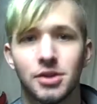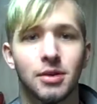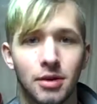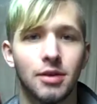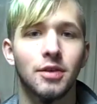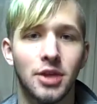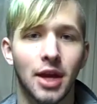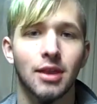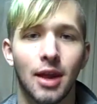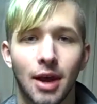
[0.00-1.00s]
You need to
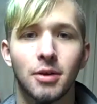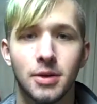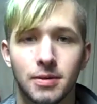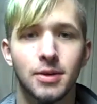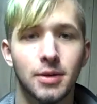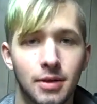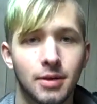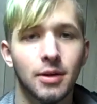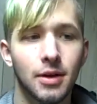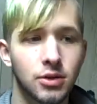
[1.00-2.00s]
check that out.
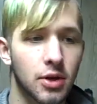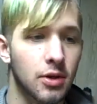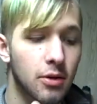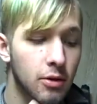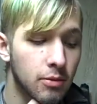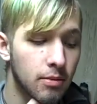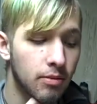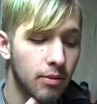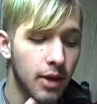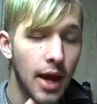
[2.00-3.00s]
So,
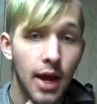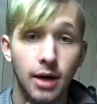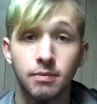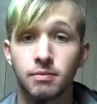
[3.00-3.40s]
yeah.